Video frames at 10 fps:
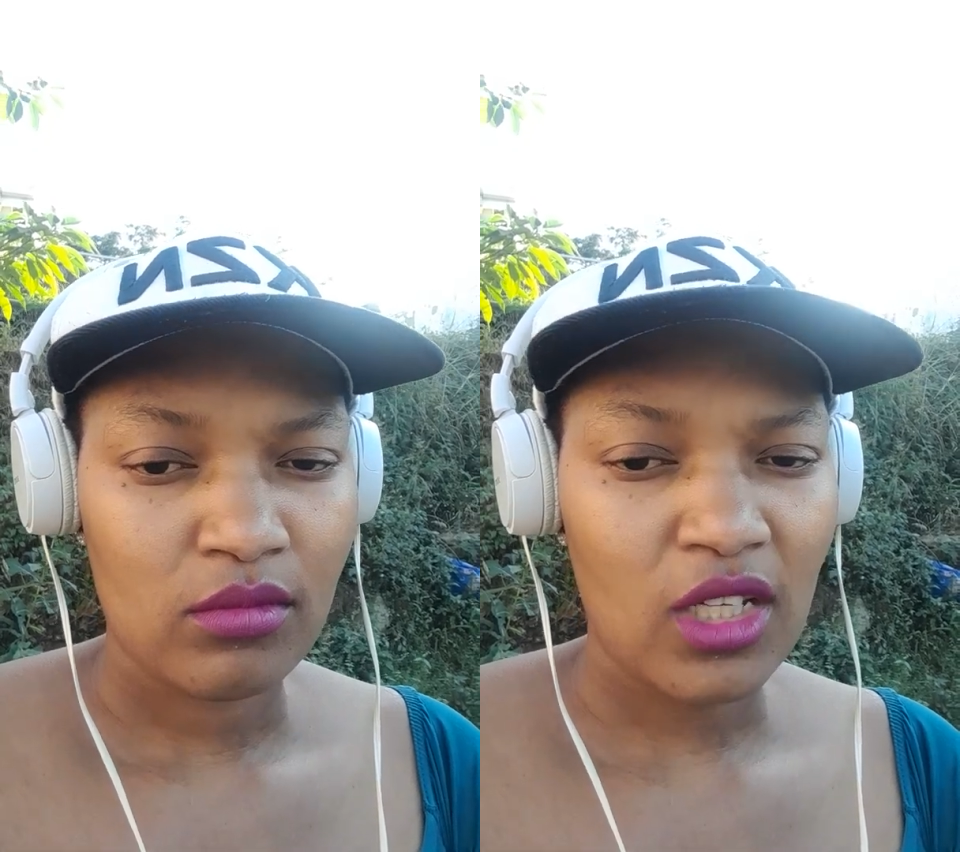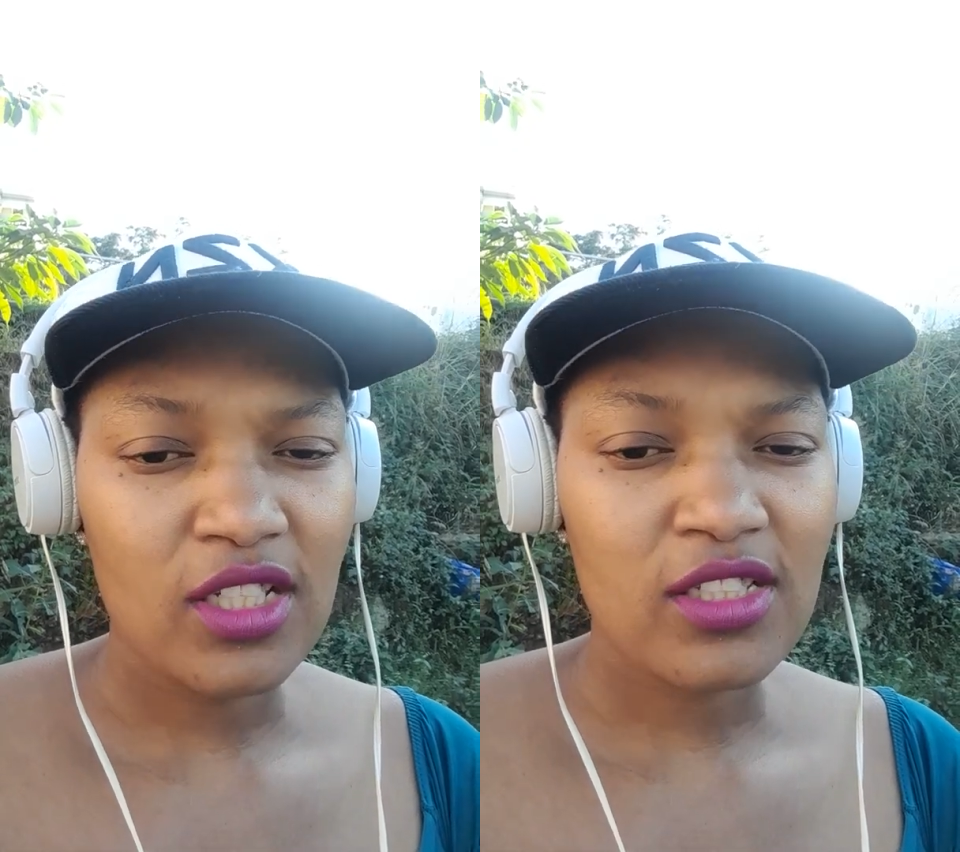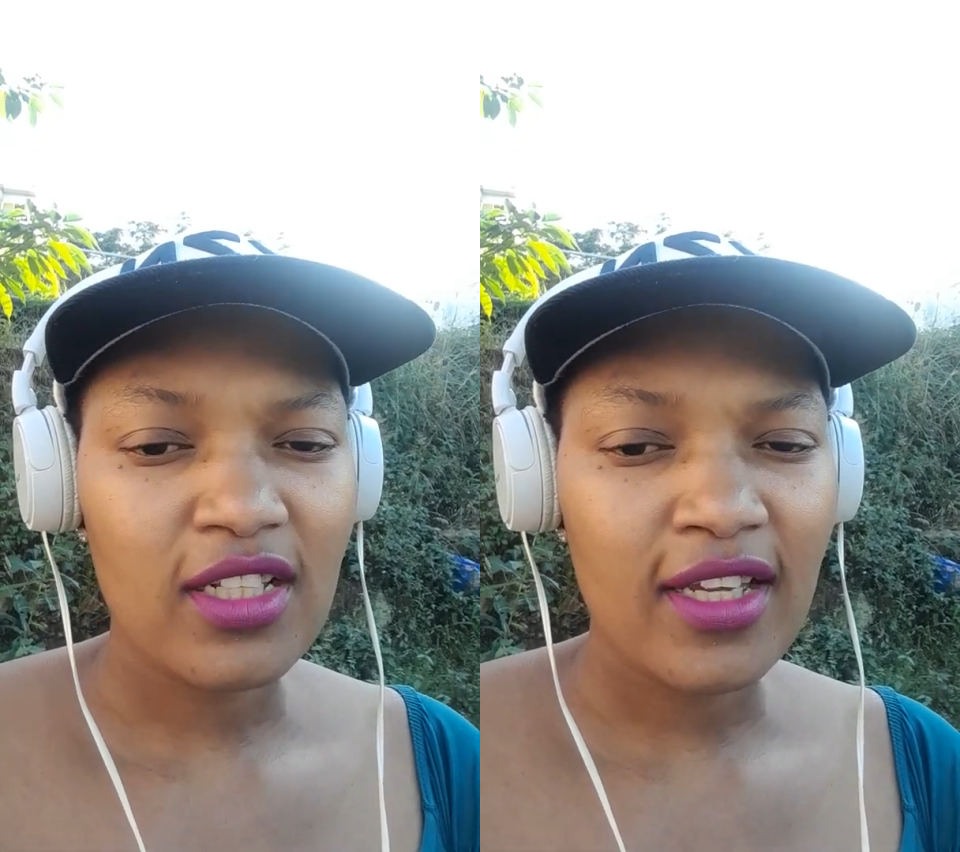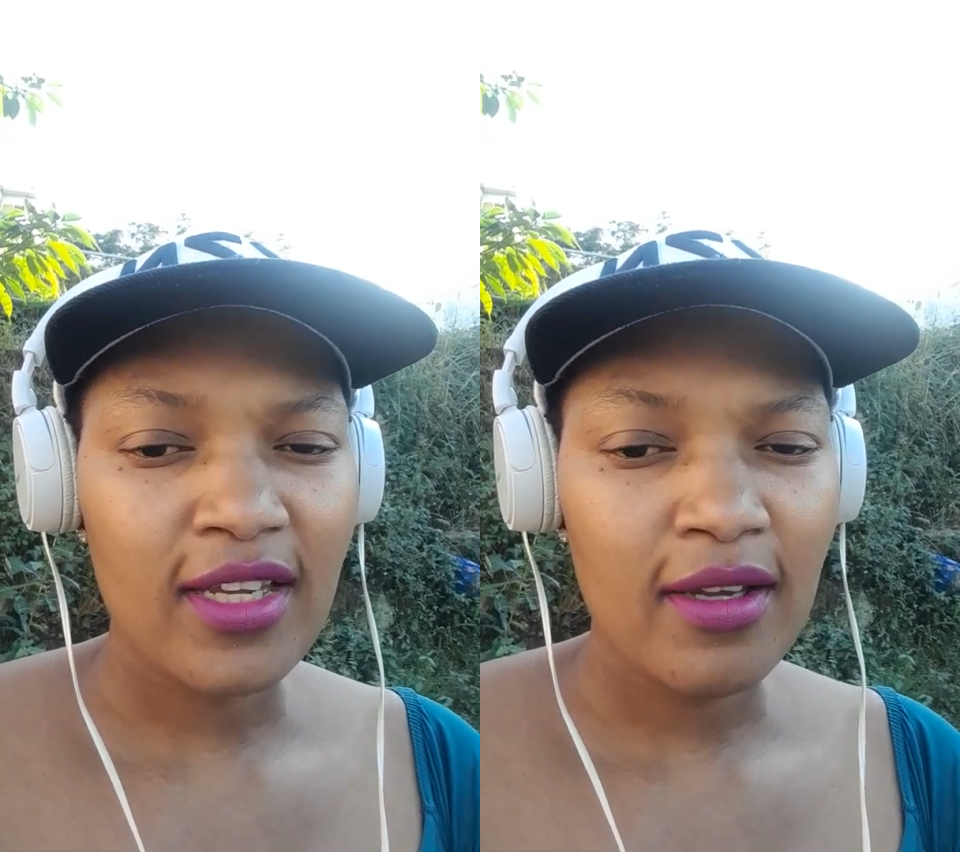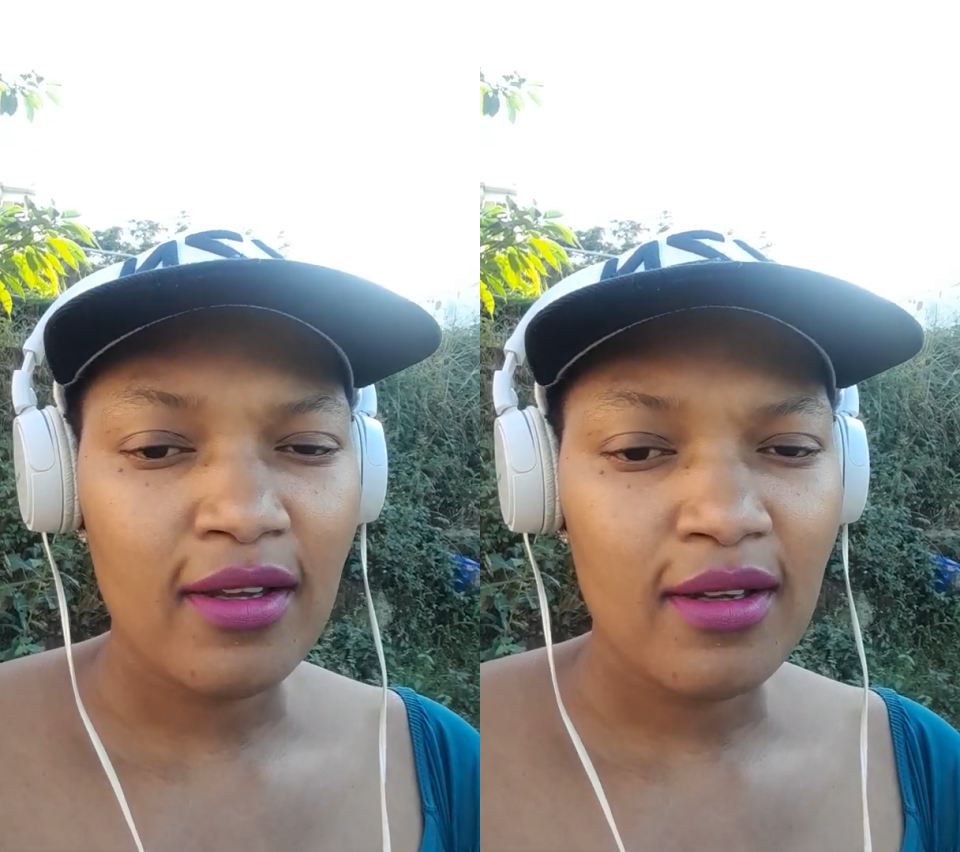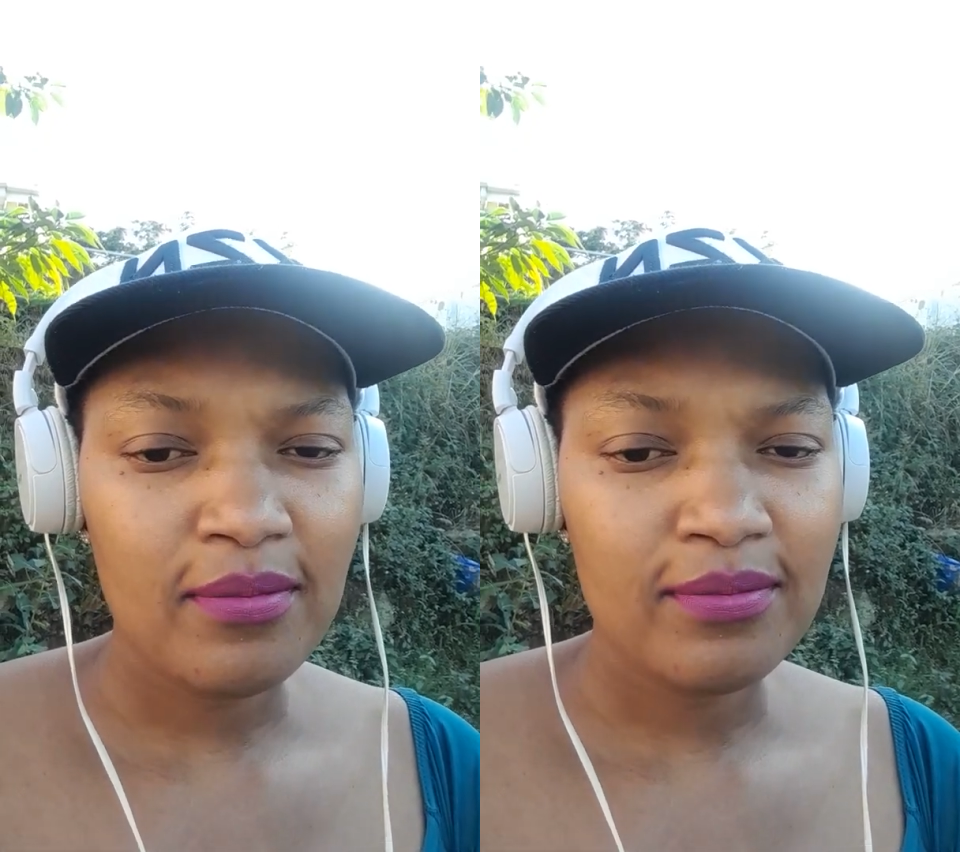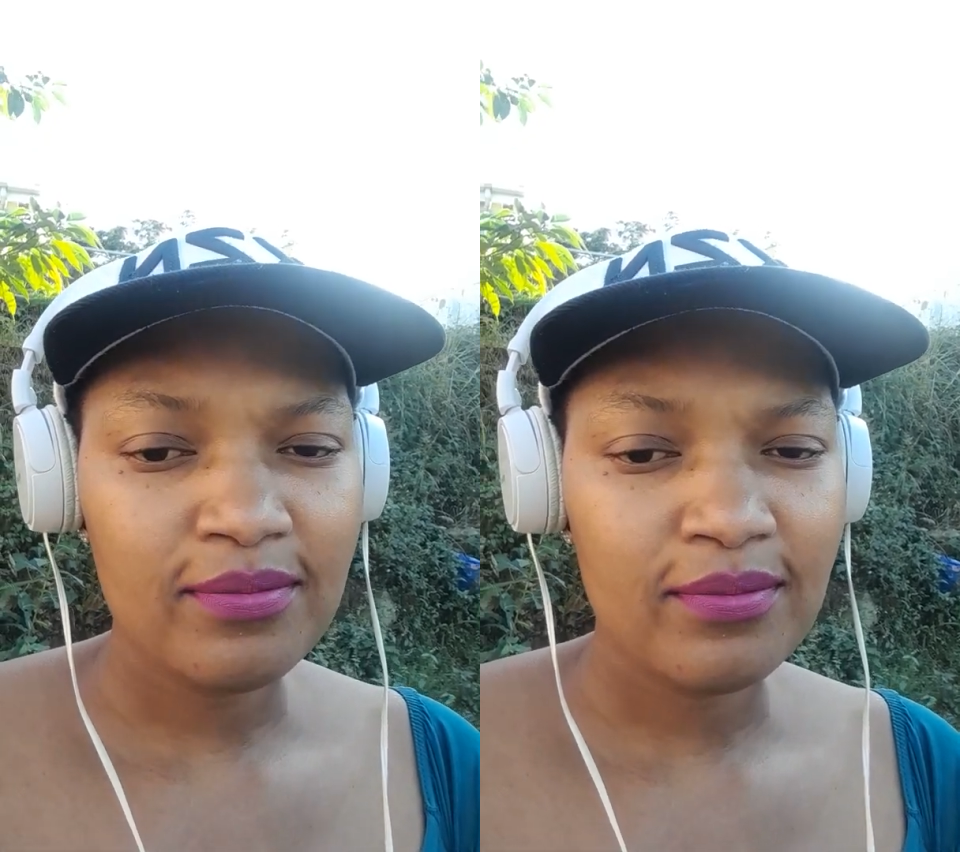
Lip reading: It's like you